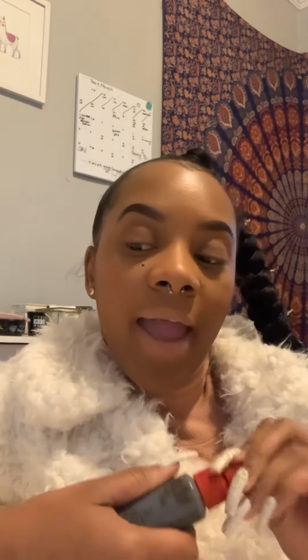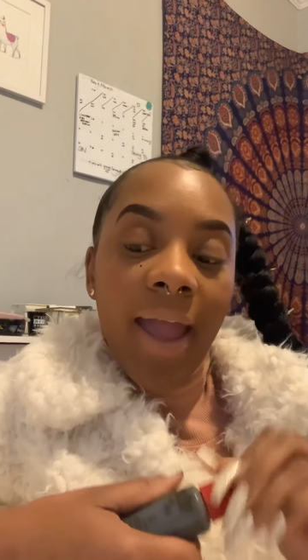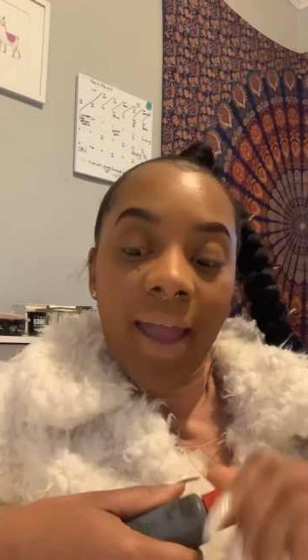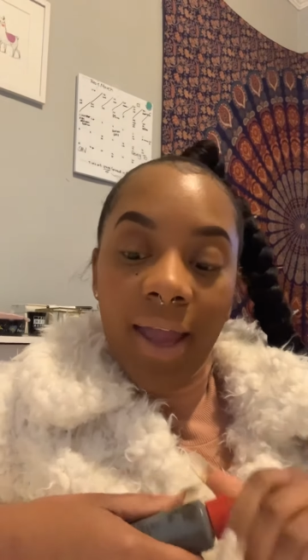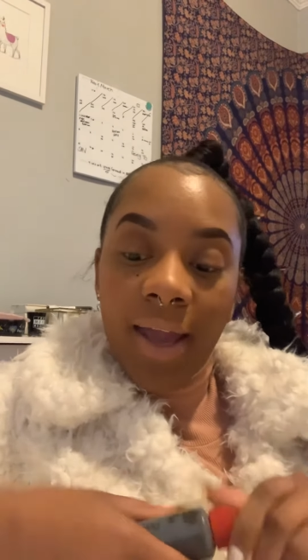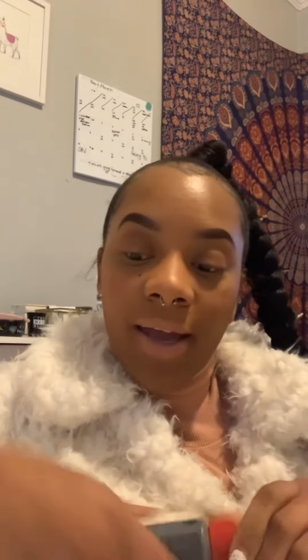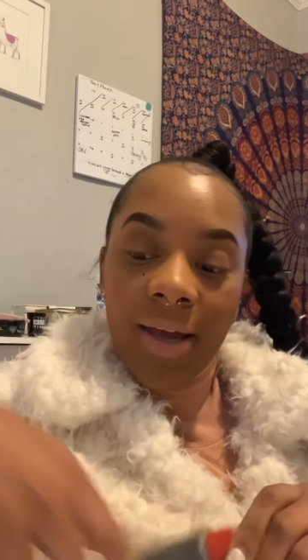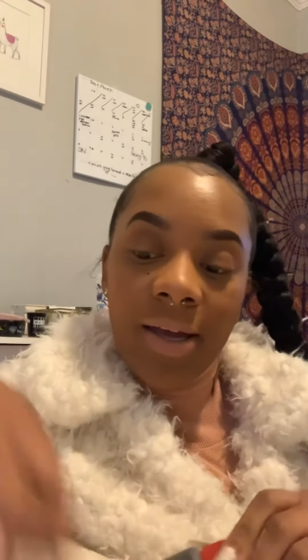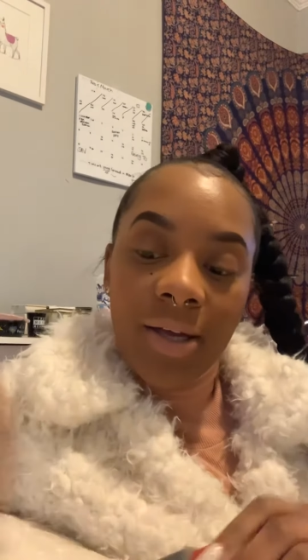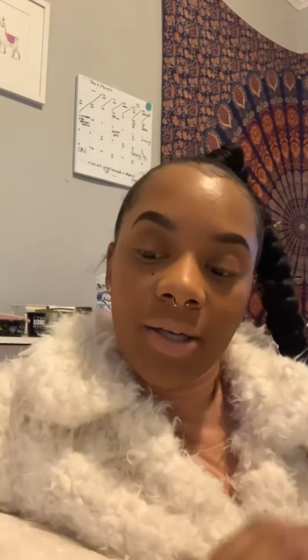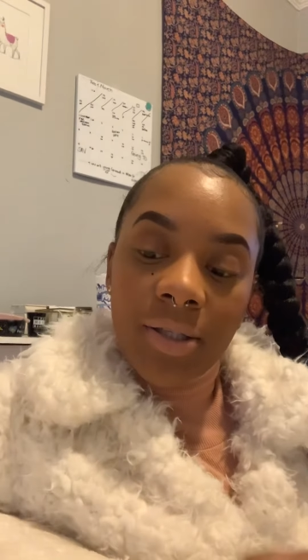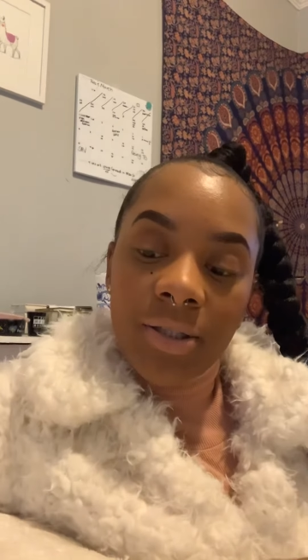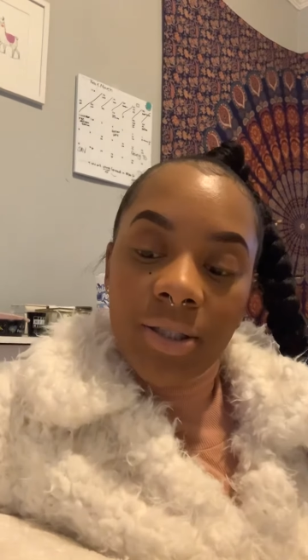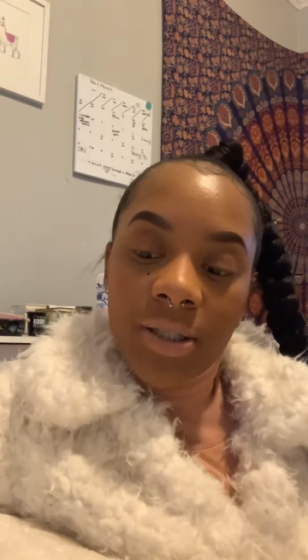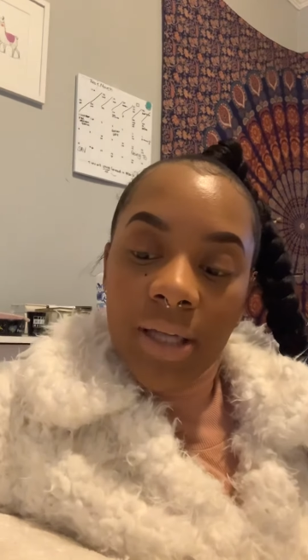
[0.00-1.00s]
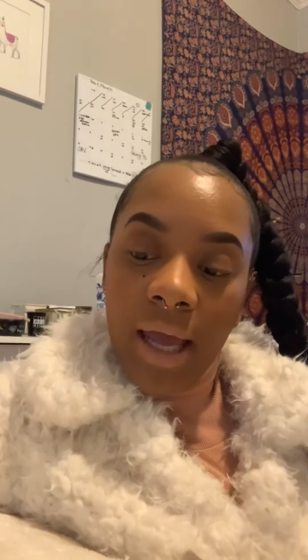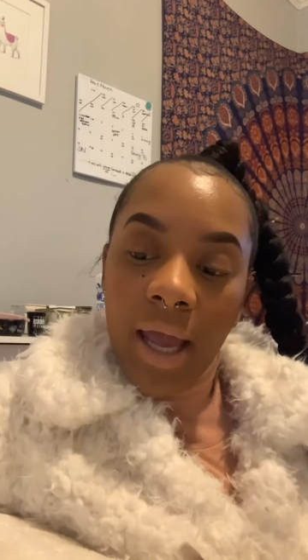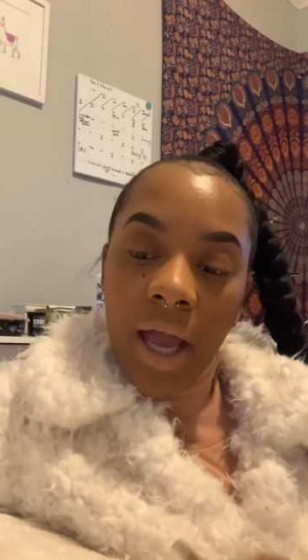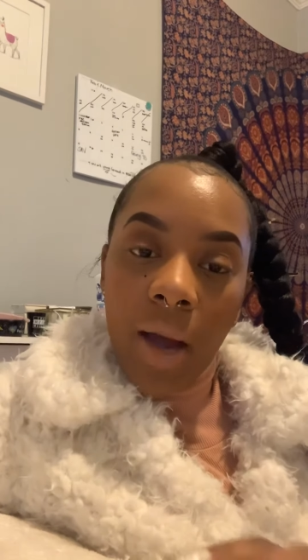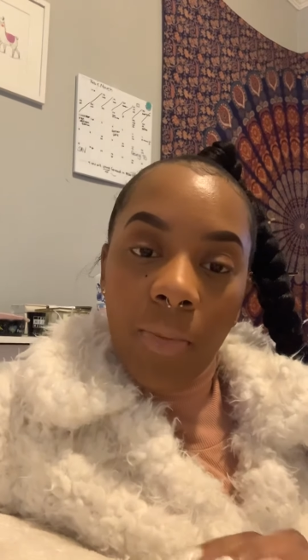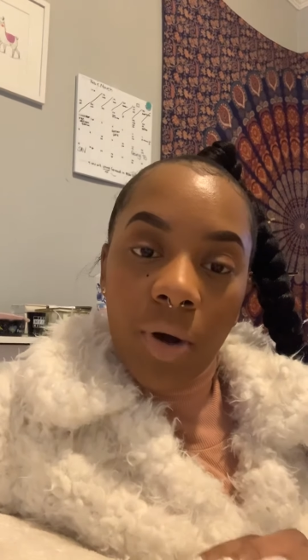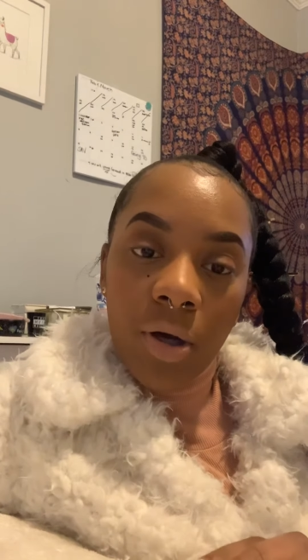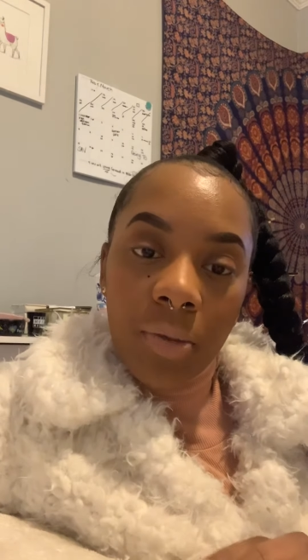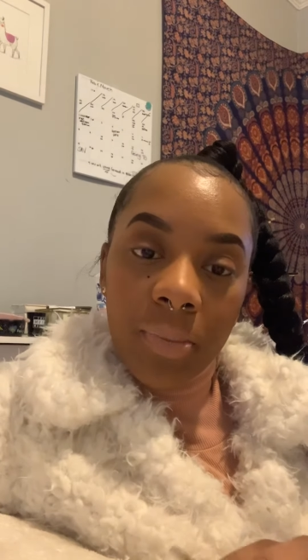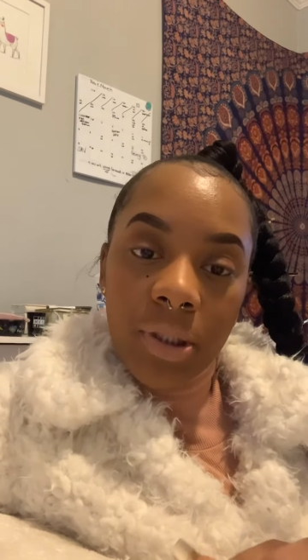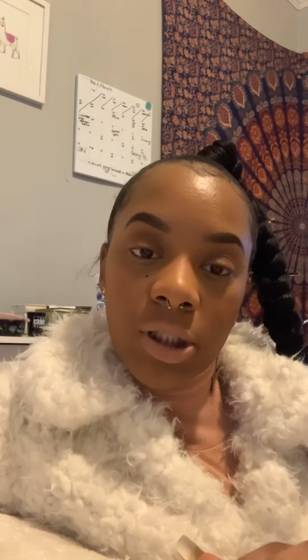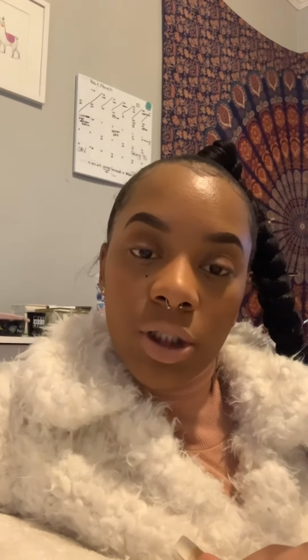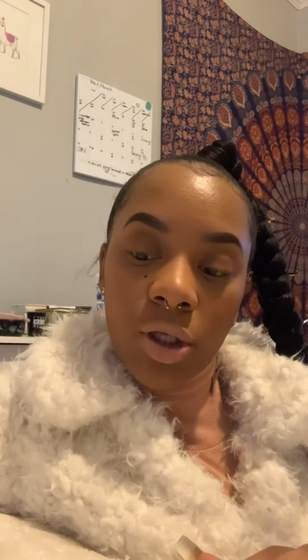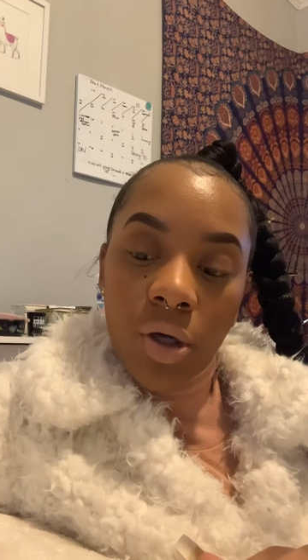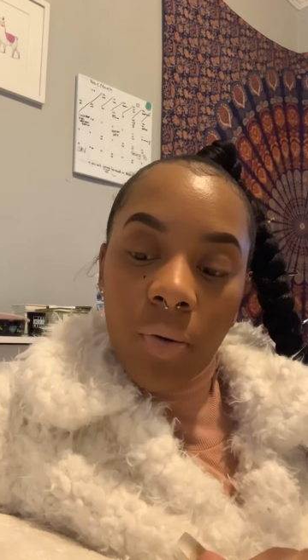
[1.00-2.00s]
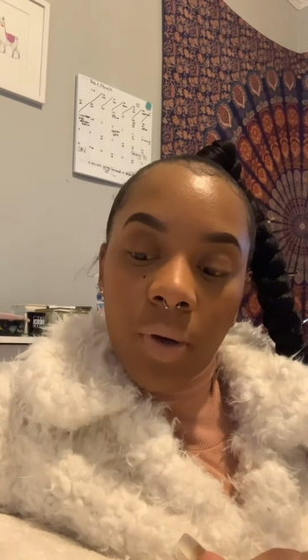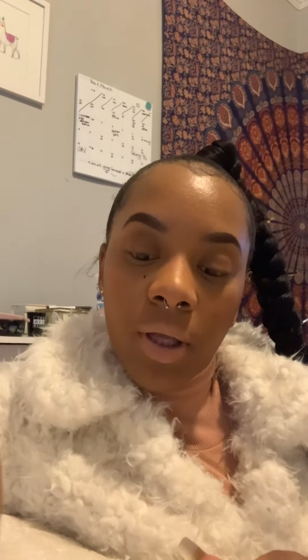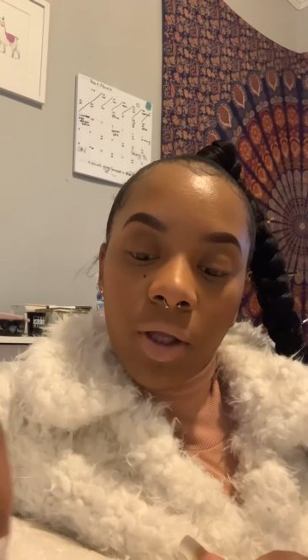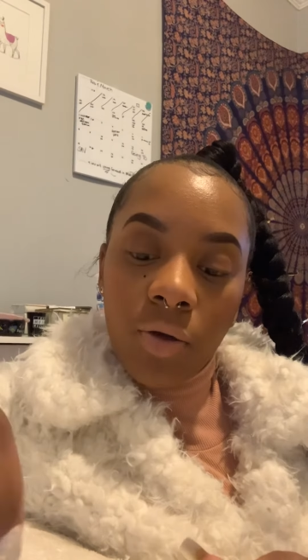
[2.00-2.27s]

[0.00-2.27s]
and today I'm going to be showing